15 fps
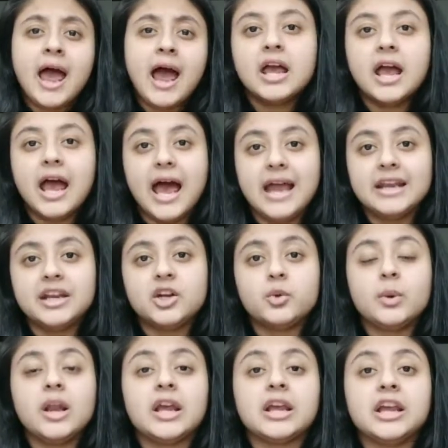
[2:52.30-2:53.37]
and it
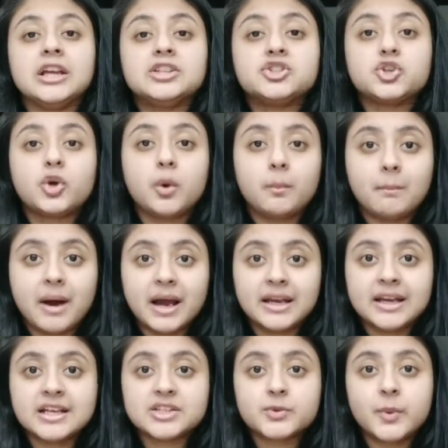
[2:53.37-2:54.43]
will engage your
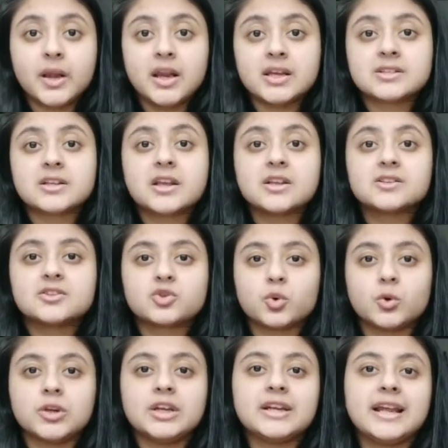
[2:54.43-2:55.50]
mind as well as
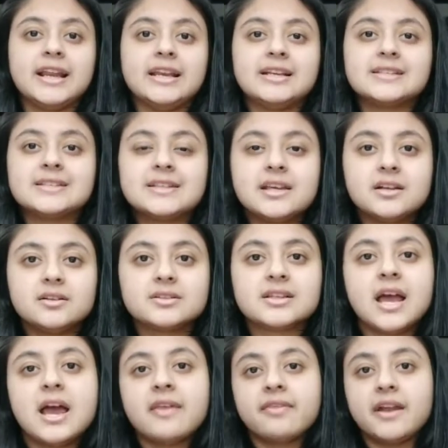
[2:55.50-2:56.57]
storytelling skills
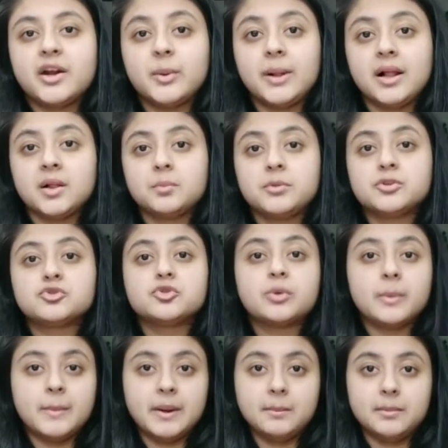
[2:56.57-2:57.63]
that will help you to
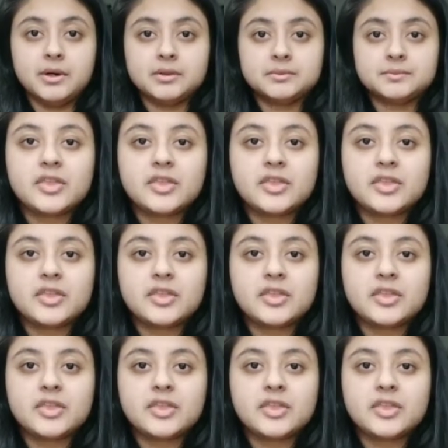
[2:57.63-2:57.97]
remember.